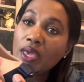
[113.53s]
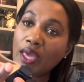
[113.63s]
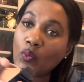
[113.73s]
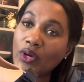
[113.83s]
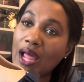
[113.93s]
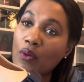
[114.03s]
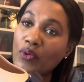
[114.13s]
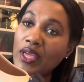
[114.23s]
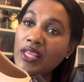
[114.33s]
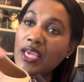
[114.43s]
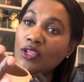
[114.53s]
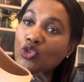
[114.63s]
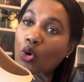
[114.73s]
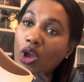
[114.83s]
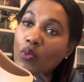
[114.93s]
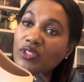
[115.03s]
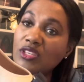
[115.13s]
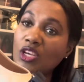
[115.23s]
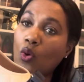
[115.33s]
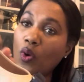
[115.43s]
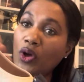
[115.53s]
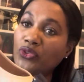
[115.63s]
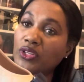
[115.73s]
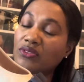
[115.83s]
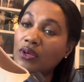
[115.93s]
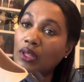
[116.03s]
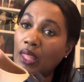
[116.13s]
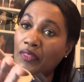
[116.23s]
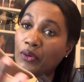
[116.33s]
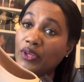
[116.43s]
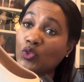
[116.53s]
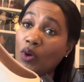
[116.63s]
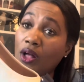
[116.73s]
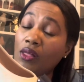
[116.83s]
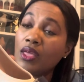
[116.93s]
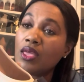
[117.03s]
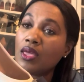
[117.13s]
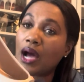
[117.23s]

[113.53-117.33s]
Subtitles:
And what I really enjoyed was the quilted leather as well.